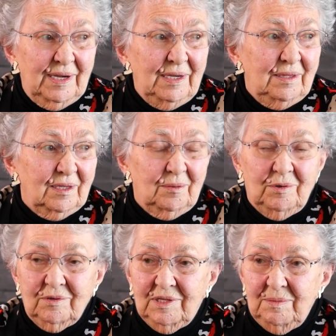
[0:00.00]
anything
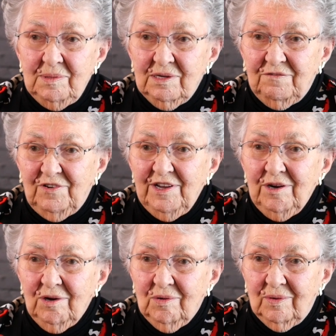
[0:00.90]
about keeping a
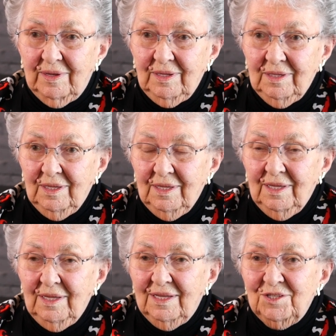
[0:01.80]
fire going.
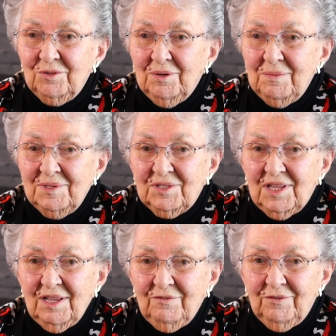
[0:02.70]
And so I was
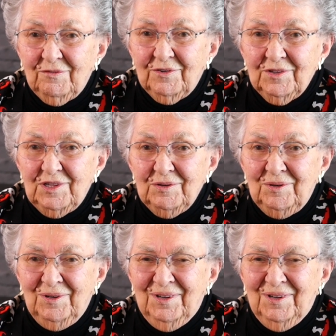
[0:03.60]
thankful for the